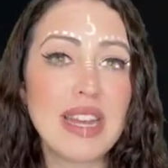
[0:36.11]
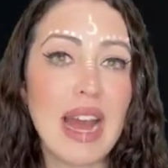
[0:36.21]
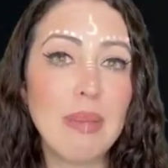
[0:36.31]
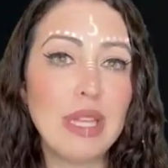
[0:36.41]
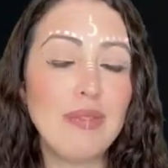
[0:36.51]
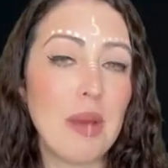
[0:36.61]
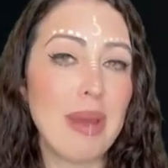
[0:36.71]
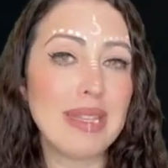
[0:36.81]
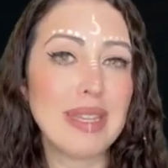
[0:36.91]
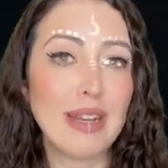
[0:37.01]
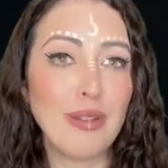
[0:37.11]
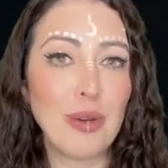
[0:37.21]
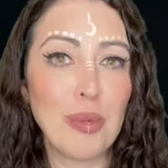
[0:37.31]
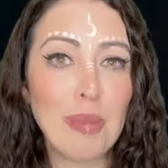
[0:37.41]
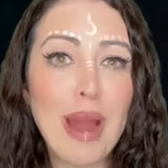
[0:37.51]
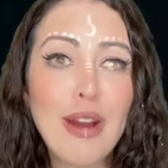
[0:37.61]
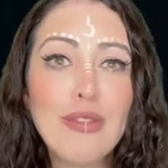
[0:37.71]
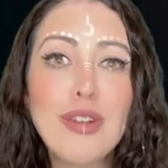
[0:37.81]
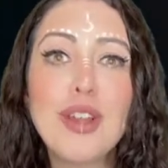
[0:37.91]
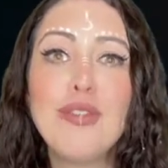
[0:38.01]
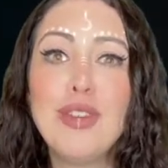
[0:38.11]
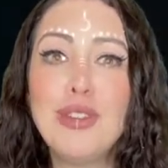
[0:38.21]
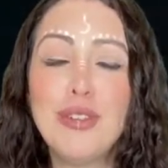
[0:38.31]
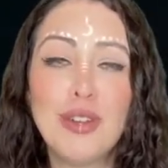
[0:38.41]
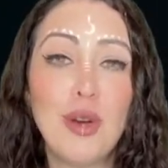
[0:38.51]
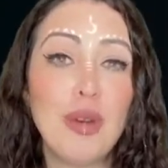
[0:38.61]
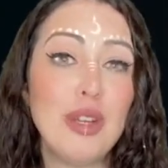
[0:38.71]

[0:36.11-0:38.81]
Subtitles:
I believe that makes it a little more powerful. If you don't know what your